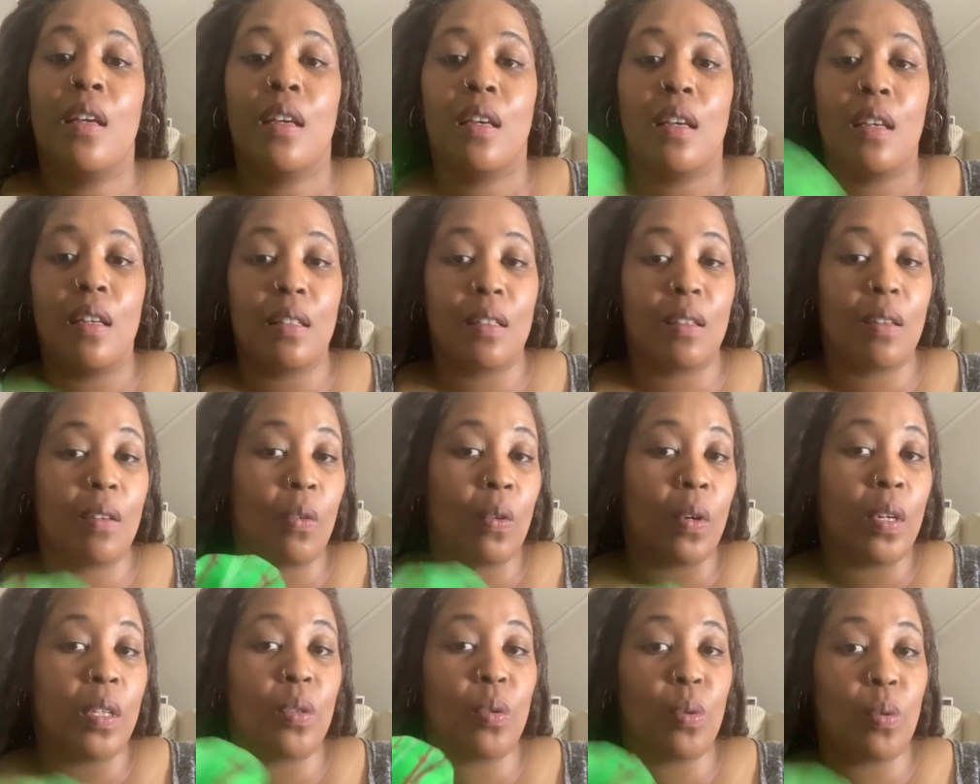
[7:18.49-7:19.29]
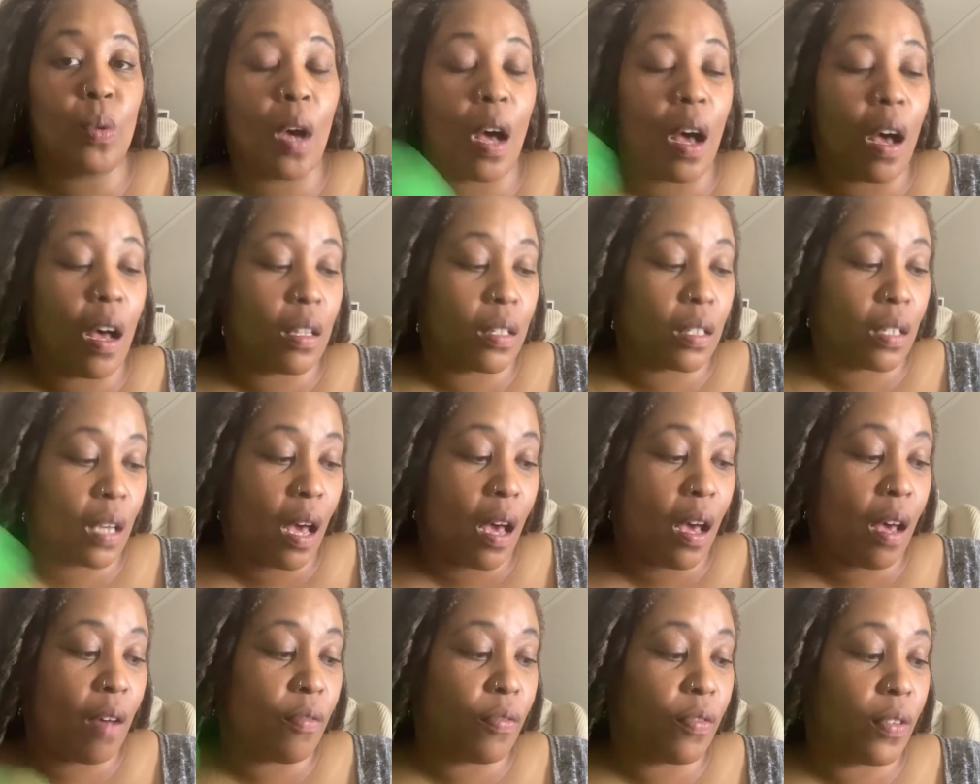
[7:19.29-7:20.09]
it's going to cause
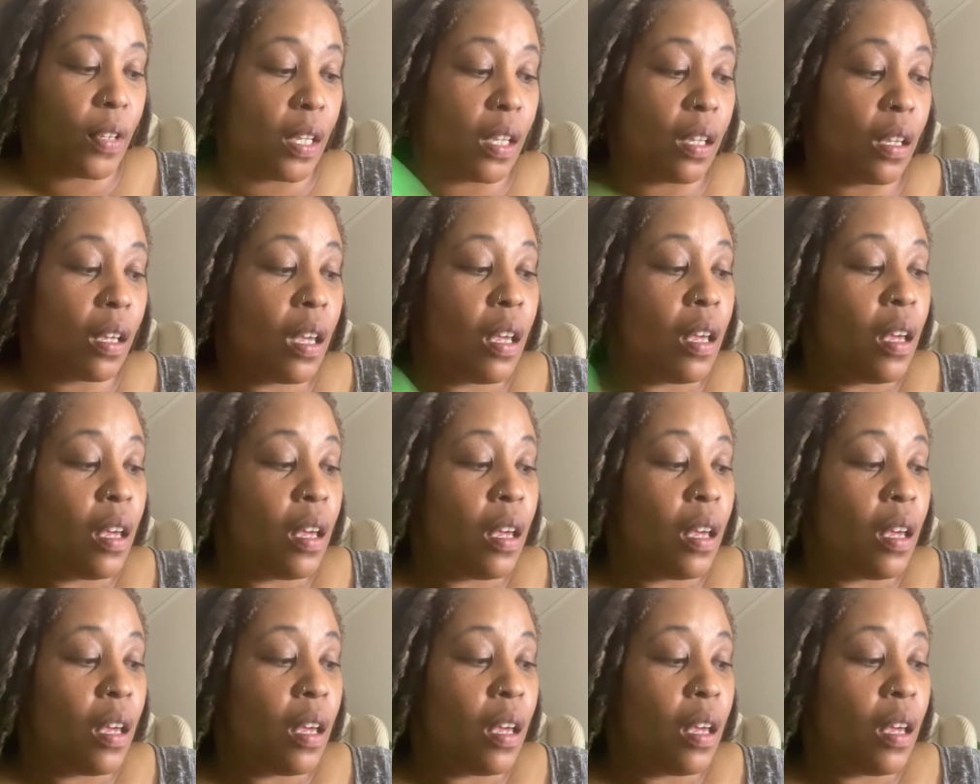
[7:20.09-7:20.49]
conflict.